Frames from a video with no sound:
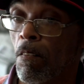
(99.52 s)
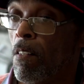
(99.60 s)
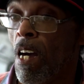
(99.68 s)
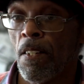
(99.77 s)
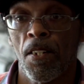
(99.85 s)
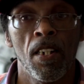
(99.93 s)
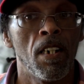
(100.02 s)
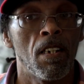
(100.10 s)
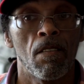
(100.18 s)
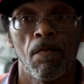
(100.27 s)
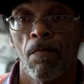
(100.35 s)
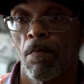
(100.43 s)
That's
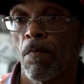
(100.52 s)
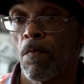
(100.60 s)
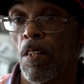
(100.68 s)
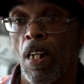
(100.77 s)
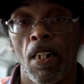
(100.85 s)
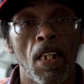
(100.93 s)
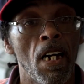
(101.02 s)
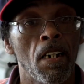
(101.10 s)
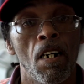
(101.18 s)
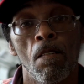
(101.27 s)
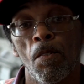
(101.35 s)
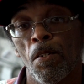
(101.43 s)
it. And that
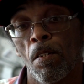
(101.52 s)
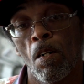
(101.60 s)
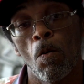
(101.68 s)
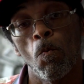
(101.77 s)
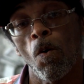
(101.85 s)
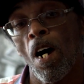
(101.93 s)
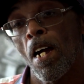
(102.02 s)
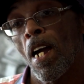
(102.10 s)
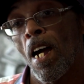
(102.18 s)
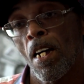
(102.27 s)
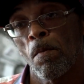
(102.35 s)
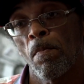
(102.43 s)
covers a
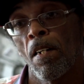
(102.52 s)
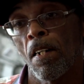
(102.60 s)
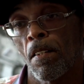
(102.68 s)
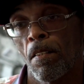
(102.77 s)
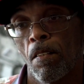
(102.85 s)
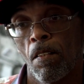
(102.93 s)
wide aspect.